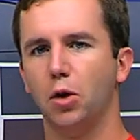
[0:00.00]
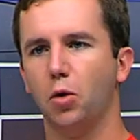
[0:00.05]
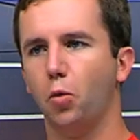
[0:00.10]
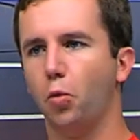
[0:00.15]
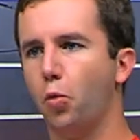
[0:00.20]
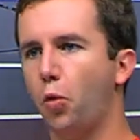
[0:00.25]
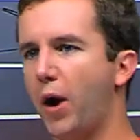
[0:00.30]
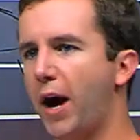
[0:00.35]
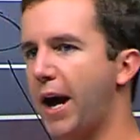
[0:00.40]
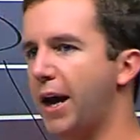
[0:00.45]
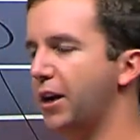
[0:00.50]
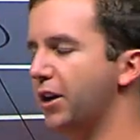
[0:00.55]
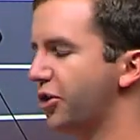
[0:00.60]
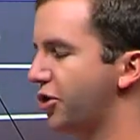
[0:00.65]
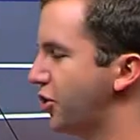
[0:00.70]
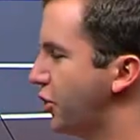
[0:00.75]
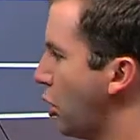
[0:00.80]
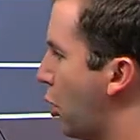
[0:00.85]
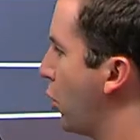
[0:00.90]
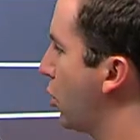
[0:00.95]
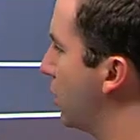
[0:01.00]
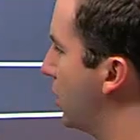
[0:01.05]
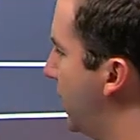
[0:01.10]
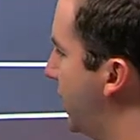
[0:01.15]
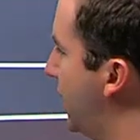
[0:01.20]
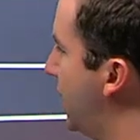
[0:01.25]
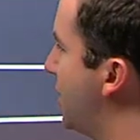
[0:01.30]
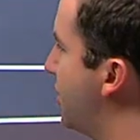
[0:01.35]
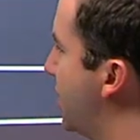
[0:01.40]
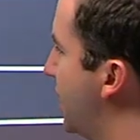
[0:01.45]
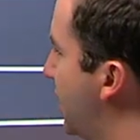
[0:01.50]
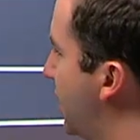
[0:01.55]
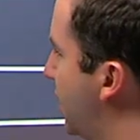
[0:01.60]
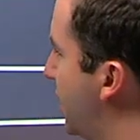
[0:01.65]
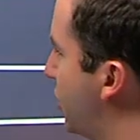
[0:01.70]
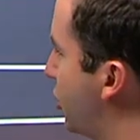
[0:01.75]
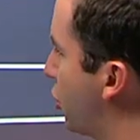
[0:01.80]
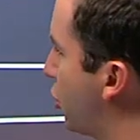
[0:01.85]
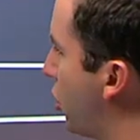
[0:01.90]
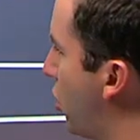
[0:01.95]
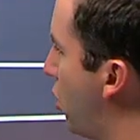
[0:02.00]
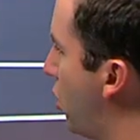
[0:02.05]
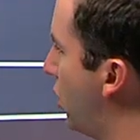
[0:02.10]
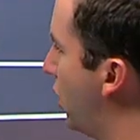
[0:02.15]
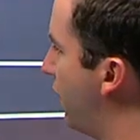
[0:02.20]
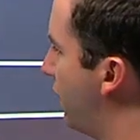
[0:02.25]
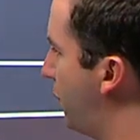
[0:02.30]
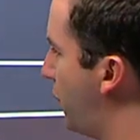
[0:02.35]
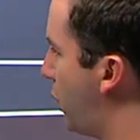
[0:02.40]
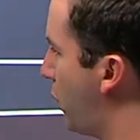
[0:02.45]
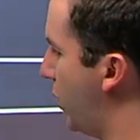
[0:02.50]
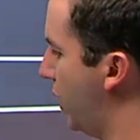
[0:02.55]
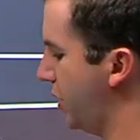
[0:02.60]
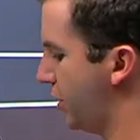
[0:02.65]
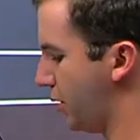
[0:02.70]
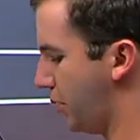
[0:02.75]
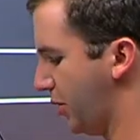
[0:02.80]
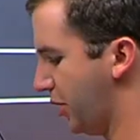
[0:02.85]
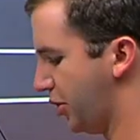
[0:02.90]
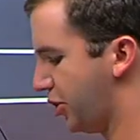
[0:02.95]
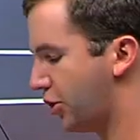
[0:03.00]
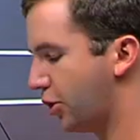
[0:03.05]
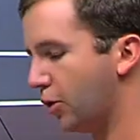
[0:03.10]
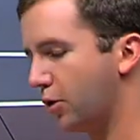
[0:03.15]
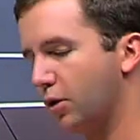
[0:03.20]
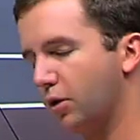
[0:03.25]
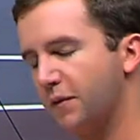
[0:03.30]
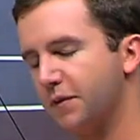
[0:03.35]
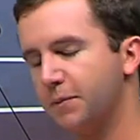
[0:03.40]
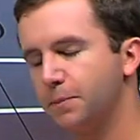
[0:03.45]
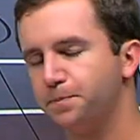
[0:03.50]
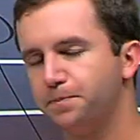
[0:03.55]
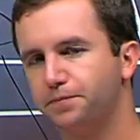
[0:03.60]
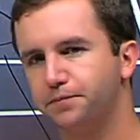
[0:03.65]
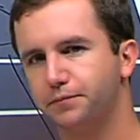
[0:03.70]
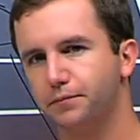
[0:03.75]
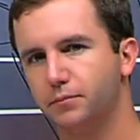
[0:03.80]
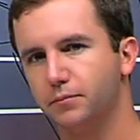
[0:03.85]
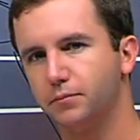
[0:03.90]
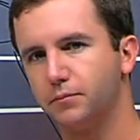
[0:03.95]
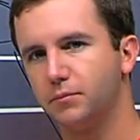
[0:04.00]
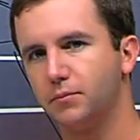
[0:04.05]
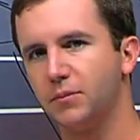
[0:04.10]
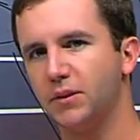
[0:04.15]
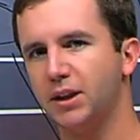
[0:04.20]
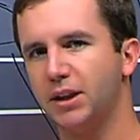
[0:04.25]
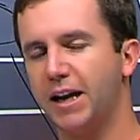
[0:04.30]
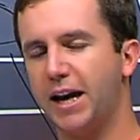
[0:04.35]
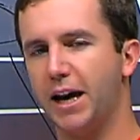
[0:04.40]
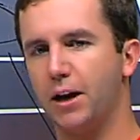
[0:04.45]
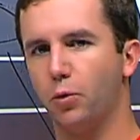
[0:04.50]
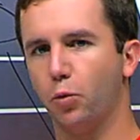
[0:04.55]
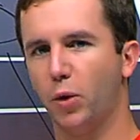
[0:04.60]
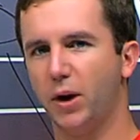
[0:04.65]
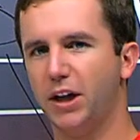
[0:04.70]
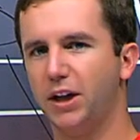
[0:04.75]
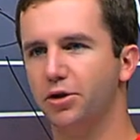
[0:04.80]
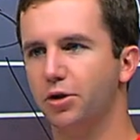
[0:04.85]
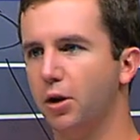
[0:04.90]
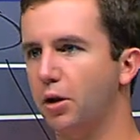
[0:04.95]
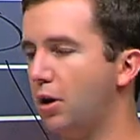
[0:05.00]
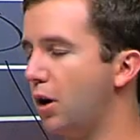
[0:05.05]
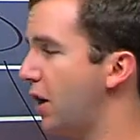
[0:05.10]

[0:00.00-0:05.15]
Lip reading: When Soderling is in control of points on the serve, and when he's on